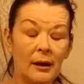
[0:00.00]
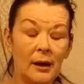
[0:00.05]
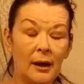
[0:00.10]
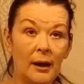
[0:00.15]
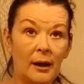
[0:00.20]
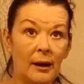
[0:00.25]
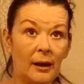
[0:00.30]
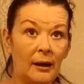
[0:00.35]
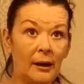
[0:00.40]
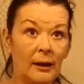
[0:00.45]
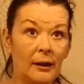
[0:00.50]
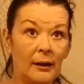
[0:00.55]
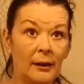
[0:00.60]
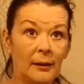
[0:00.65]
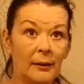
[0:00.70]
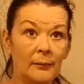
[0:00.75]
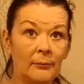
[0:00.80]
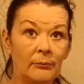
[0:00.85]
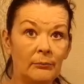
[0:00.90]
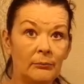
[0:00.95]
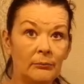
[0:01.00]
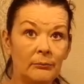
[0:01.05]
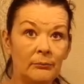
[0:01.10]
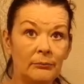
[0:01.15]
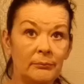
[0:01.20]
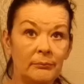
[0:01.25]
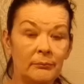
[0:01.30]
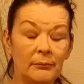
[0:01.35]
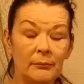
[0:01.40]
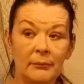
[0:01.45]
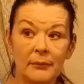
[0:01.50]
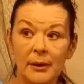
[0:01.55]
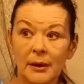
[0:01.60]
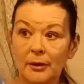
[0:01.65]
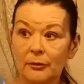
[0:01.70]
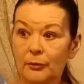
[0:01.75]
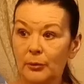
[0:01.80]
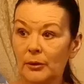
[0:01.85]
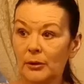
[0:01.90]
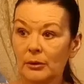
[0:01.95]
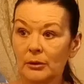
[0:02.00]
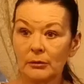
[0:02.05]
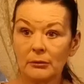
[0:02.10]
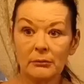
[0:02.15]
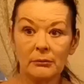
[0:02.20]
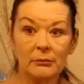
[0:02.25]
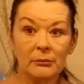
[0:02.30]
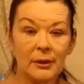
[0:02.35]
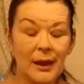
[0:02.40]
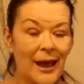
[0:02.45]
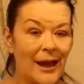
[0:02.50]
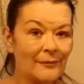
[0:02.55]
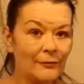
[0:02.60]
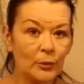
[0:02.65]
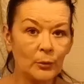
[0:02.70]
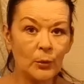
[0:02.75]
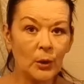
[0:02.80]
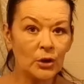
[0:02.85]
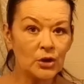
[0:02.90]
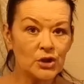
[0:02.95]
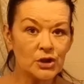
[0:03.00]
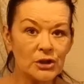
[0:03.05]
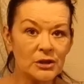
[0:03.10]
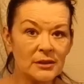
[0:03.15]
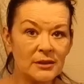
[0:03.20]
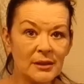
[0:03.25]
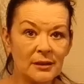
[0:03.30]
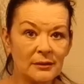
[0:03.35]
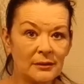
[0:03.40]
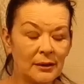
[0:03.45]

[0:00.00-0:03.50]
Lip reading: um, if we couldn't have a washing,